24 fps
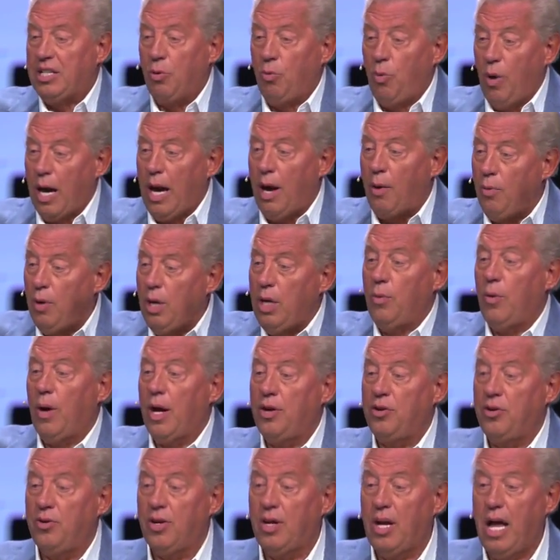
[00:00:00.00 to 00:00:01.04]
what I really want
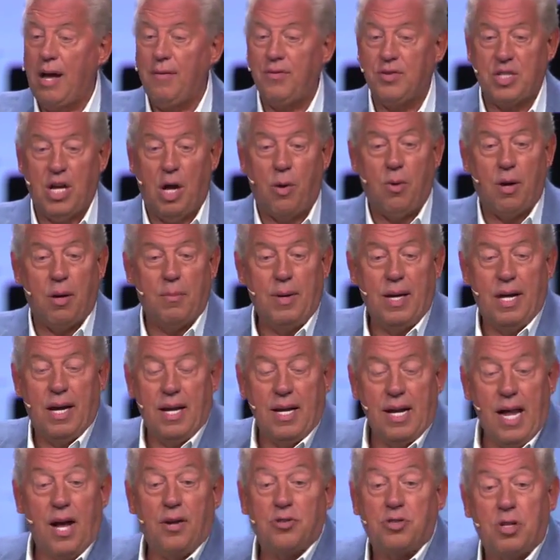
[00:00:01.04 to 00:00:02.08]
to do in life is I want to be an
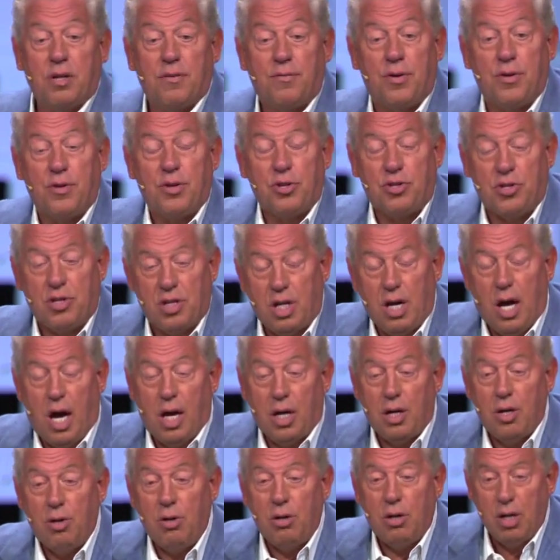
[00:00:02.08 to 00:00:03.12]
announcer for the
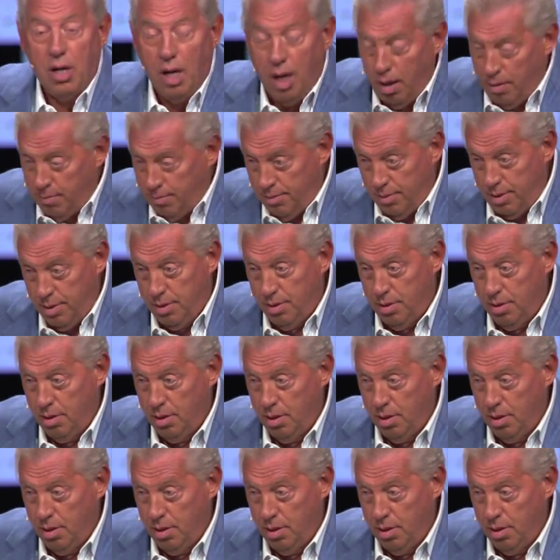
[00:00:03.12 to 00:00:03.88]
Chicago Cubs.